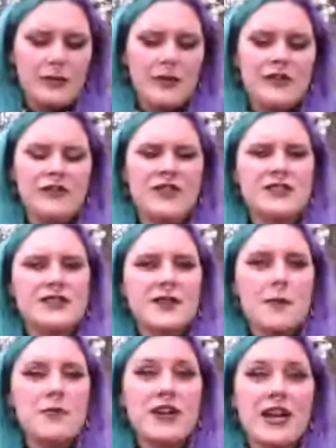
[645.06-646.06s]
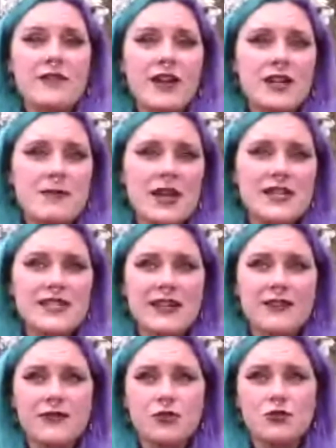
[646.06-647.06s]
This is something I recommend
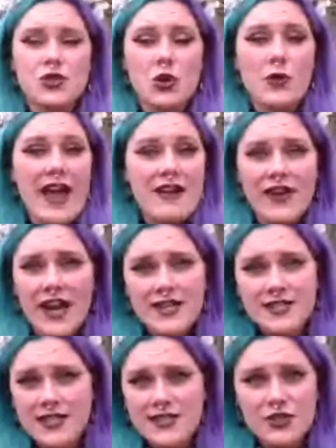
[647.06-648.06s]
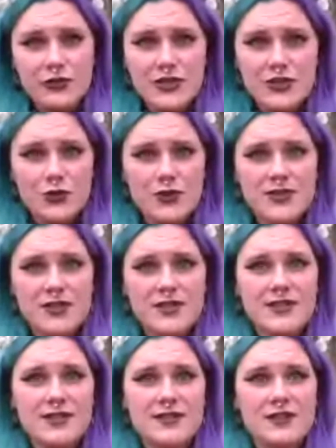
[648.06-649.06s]
if you don't have access to
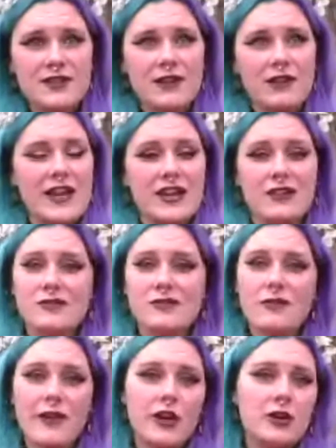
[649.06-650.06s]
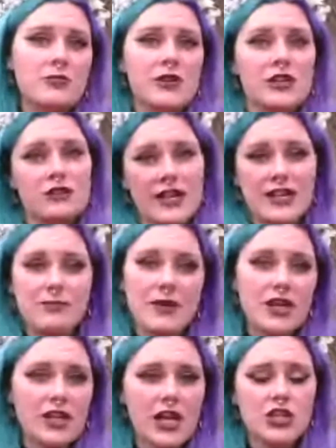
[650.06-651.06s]
resources like therapy, like
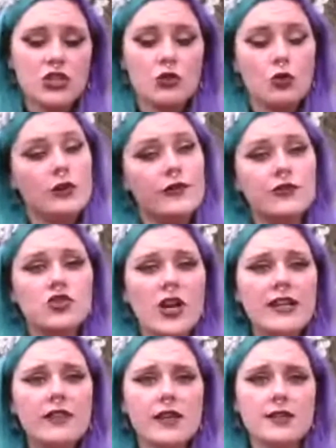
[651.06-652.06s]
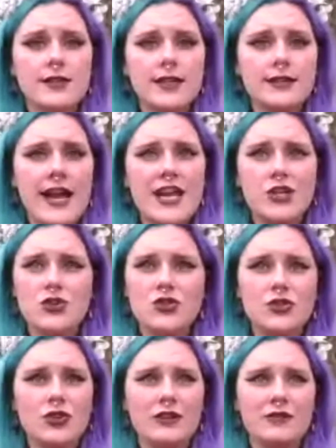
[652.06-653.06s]
medication, or if you've tried things like that and you
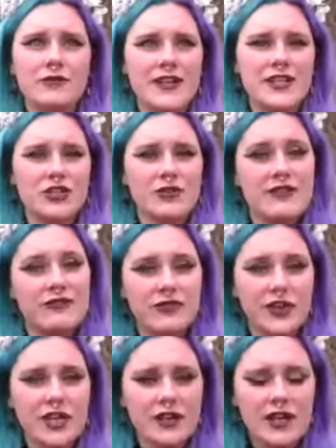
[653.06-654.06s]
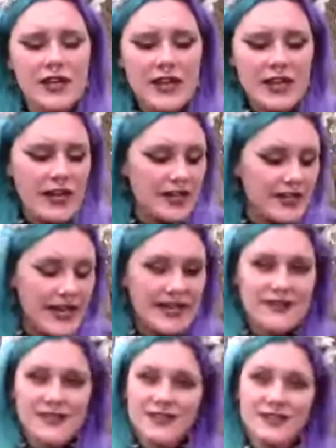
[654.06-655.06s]
still aren't finding the right fit.
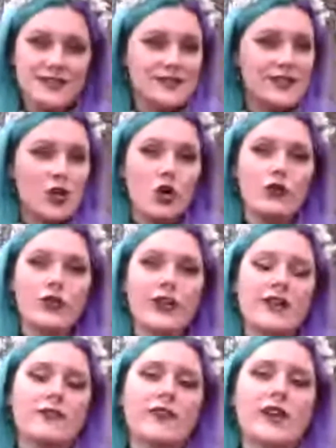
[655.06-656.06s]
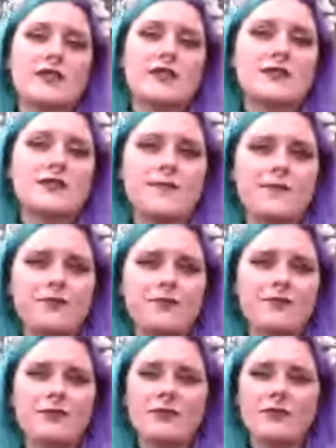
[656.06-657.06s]
Again, this isn't an overnight fix.
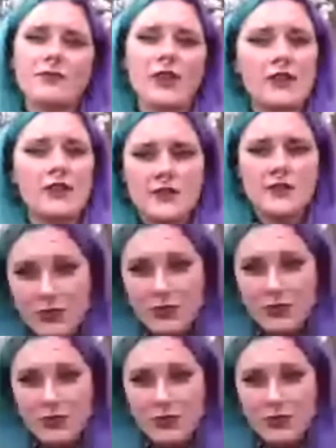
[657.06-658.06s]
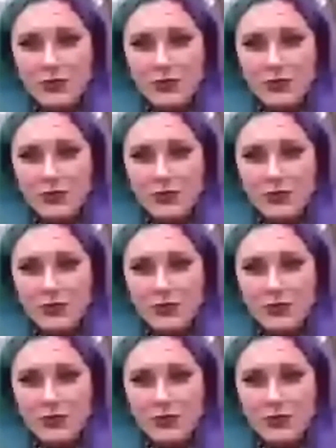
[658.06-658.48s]
This is a practice.